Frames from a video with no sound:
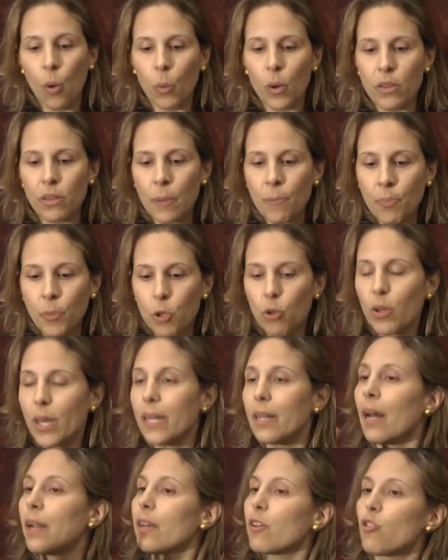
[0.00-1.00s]
was you
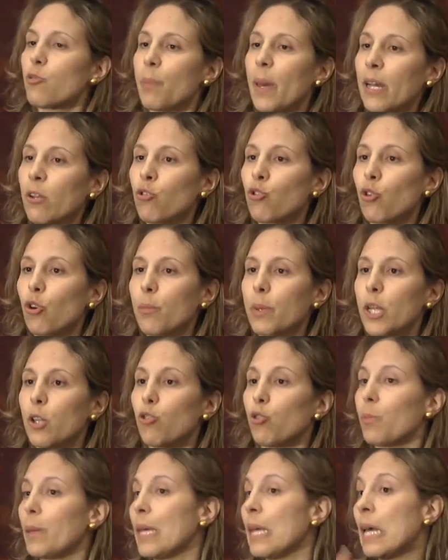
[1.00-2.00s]
cannot expect Germany
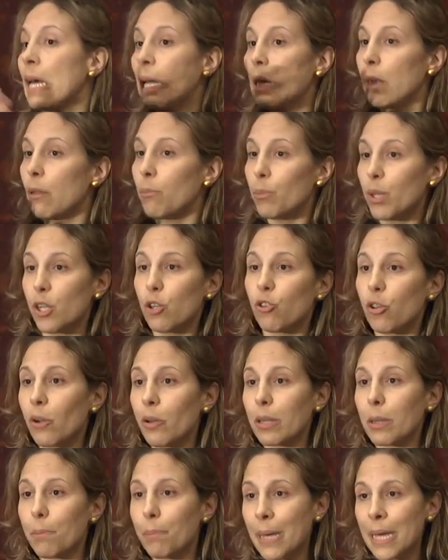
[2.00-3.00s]
to be
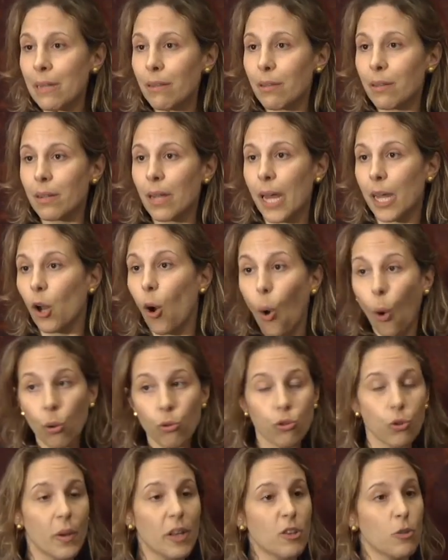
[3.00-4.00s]
militarily beaten and
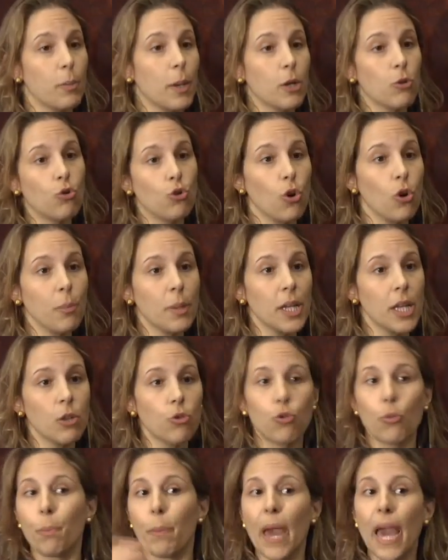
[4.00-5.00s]
also expect Germany
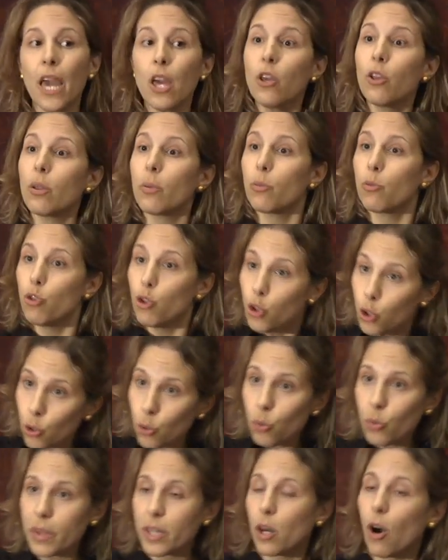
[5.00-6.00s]
to pay
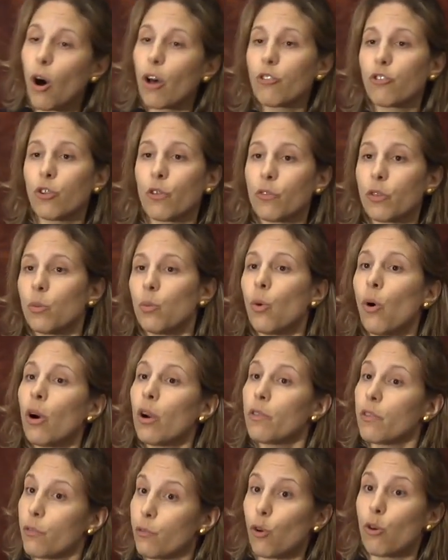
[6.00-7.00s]
you the cost of the
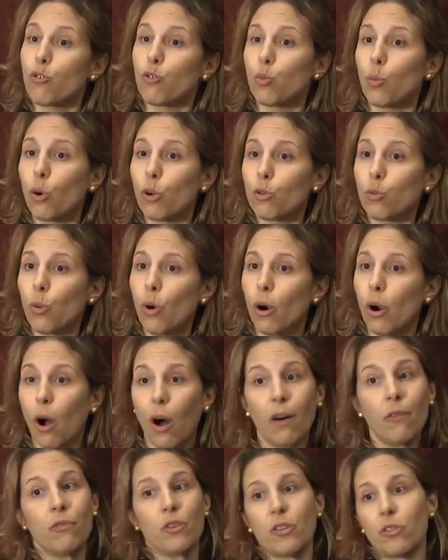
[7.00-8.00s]
war, the First World War.
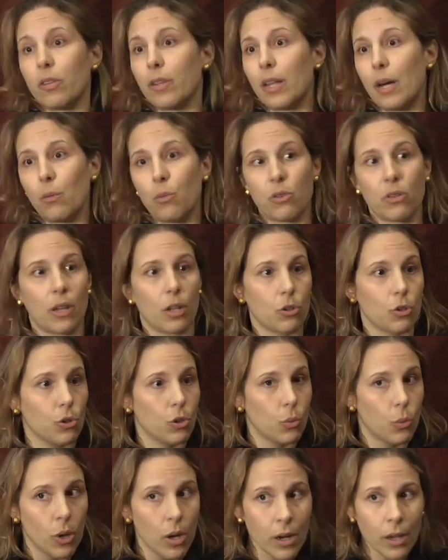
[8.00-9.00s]
Obviously, that was not going
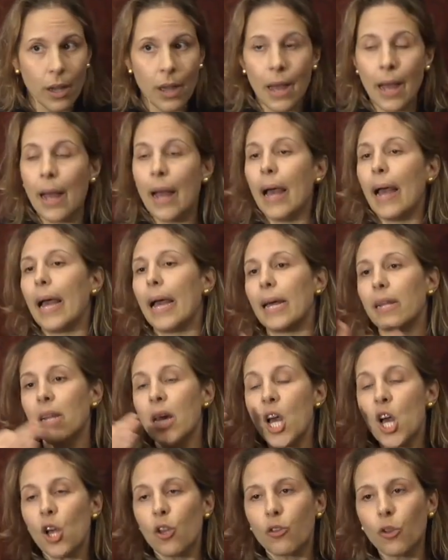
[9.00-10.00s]
to work. And
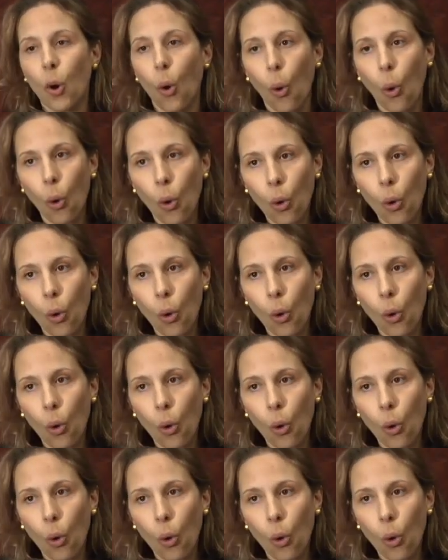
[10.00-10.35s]
the